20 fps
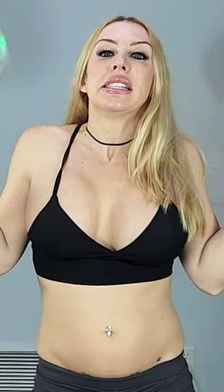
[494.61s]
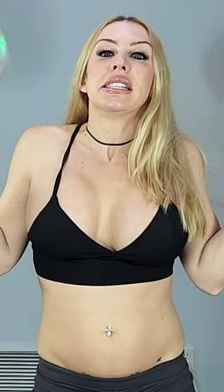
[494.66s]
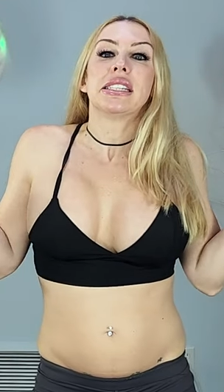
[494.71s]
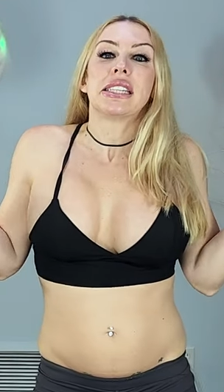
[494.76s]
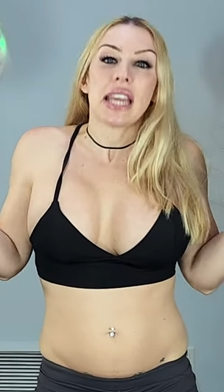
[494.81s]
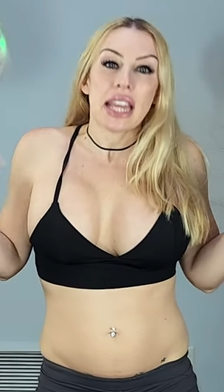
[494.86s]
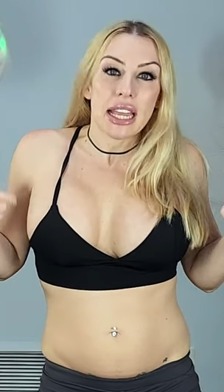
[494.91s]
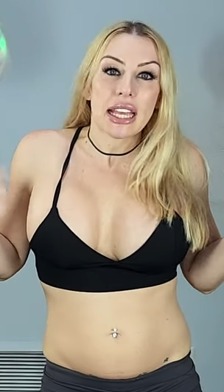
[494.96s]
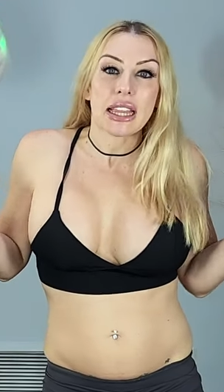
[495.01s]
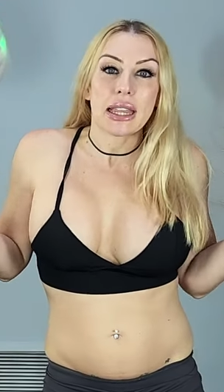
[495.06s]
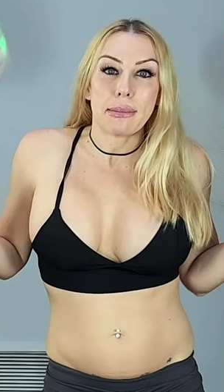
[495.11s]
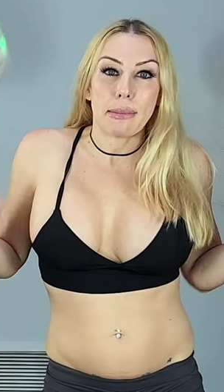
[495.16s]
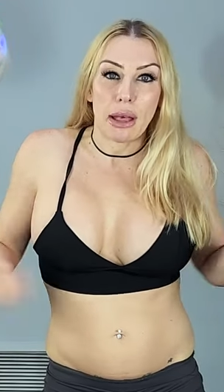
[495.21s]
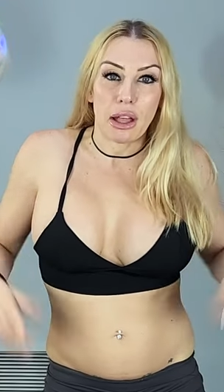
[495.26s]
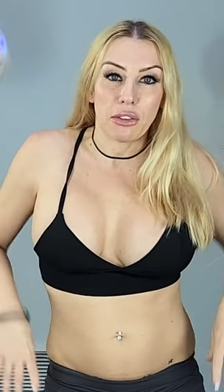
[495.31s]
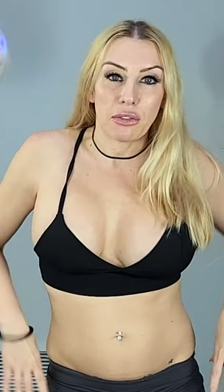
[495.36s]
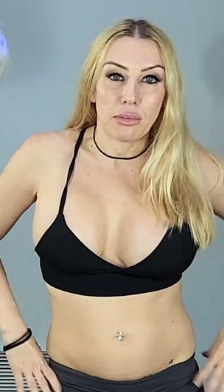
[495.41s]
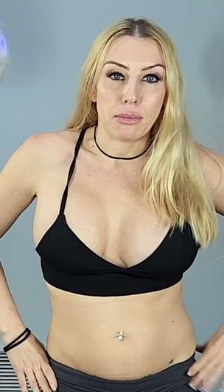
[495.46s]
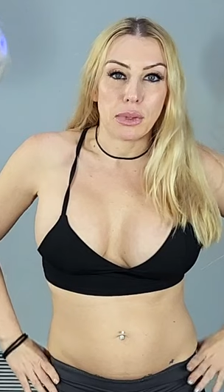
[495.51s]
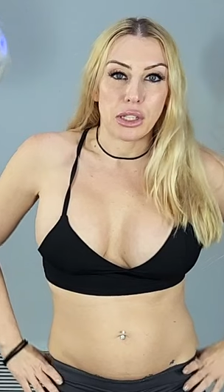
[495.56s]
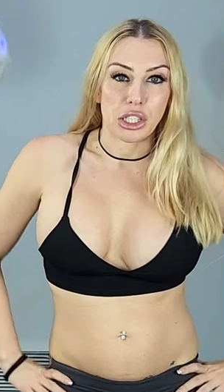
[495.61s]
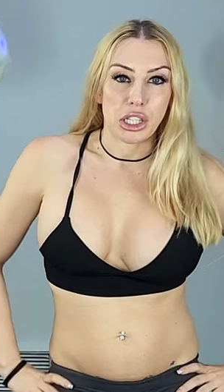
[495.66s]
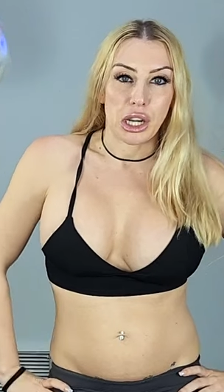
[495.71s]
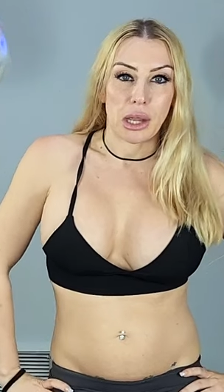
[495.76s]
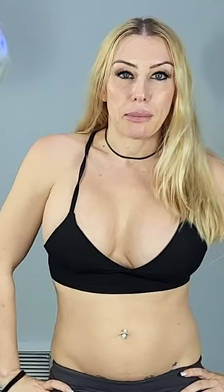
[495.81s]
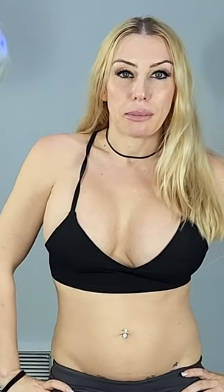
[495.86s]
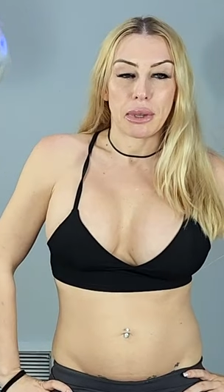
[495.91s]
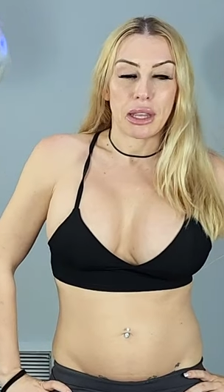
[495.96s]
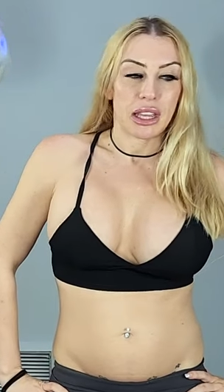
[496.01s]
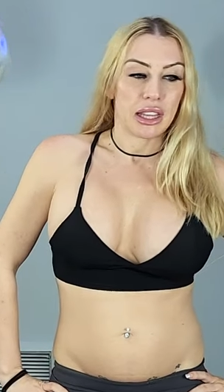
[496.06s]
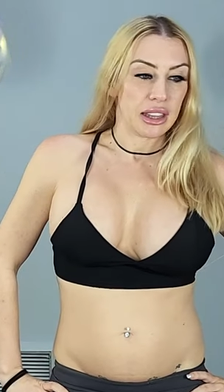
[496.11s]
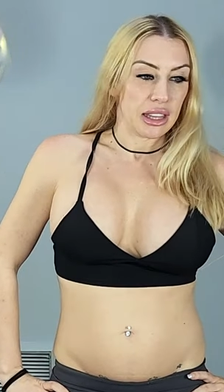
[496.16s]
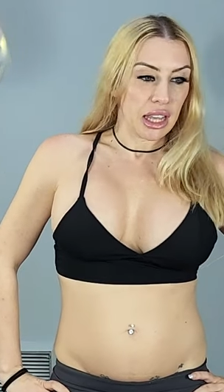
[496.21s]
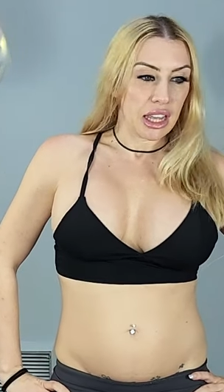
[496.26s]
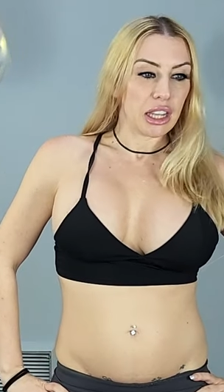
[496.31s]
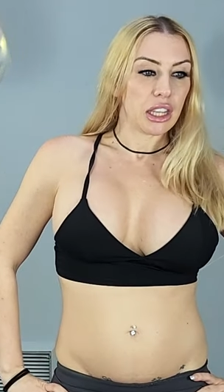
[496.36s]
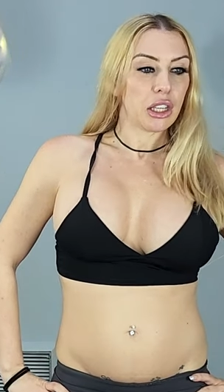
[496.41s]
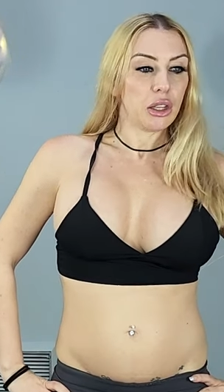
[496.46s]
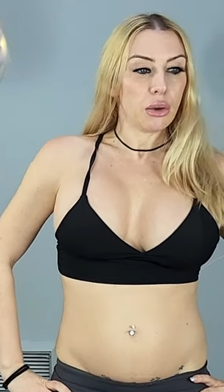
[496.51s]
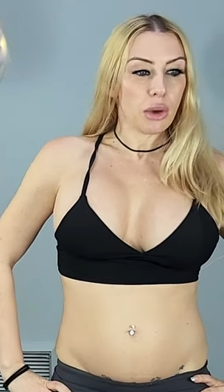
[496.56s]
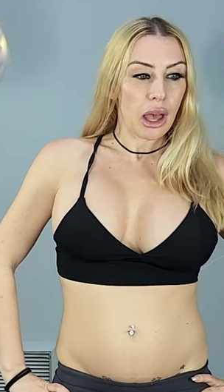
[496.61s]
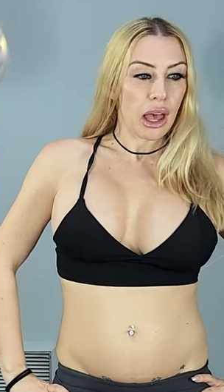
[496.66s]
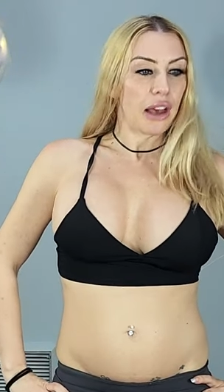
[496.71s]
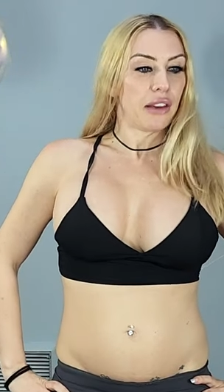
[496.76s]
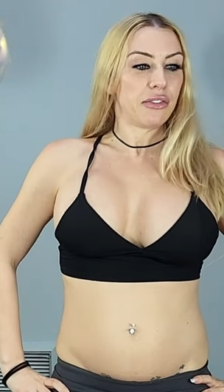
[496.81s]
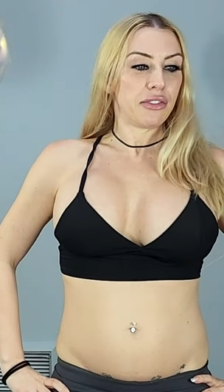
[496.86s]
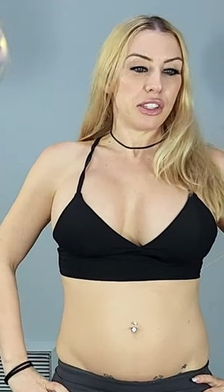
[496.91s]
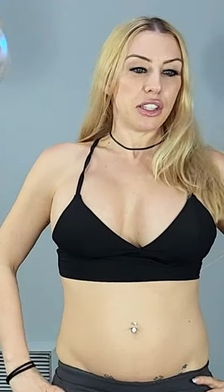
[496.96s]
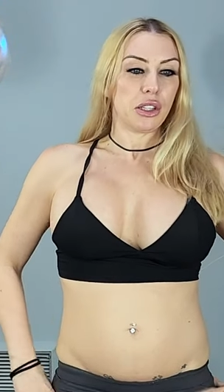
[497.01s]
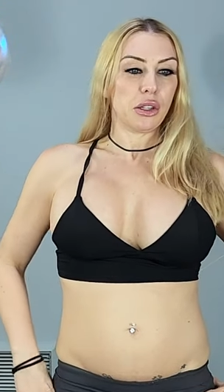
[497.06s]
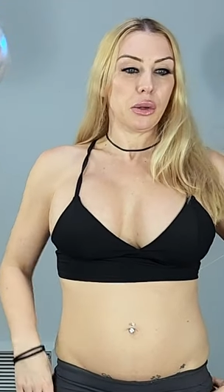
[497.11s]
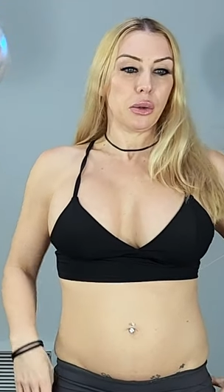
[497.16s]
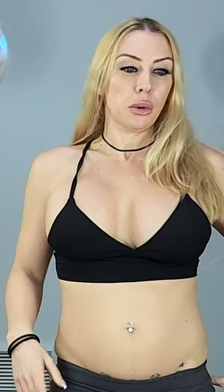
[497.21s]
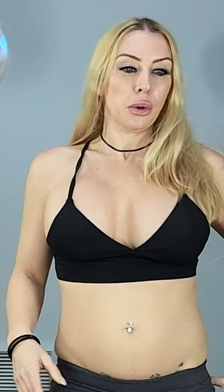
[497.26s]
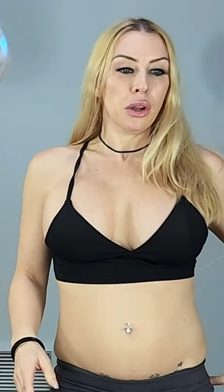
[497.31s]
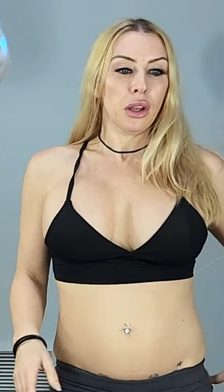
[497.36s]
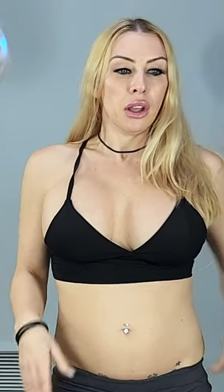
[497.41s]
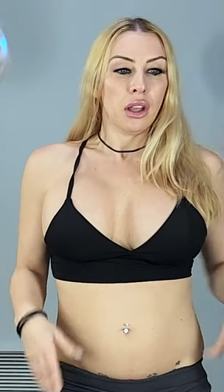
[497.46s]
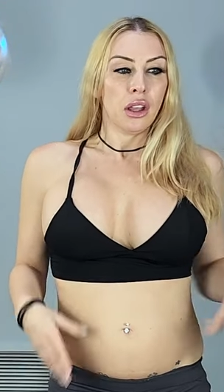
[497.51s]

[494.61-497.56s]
take the belt from the champion. Like, you have to.